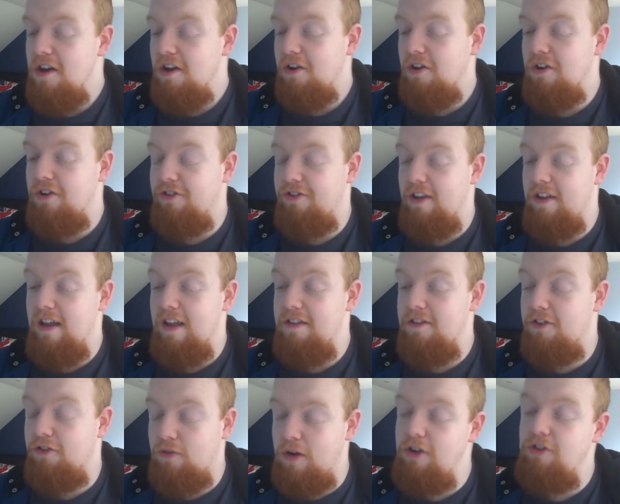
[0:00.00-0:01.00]
because
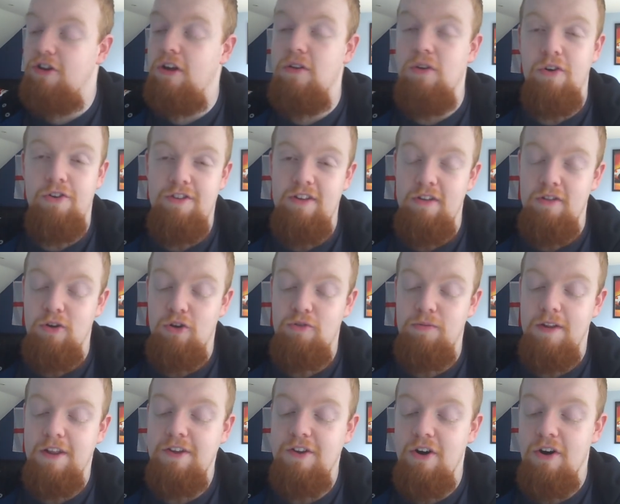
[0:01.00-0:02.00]
the screenshot looks looked
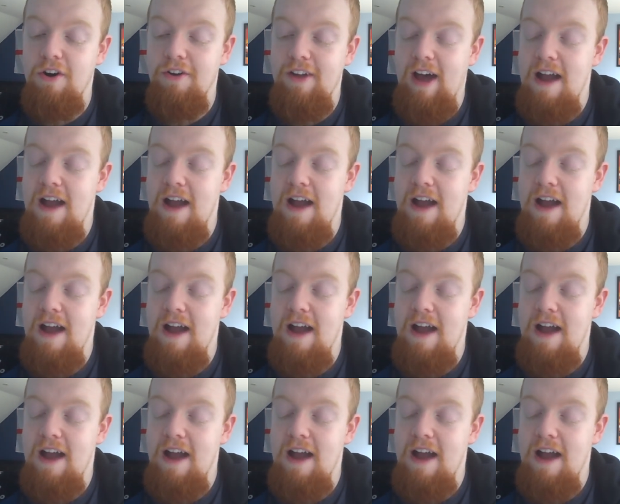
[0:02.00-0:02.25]
really good.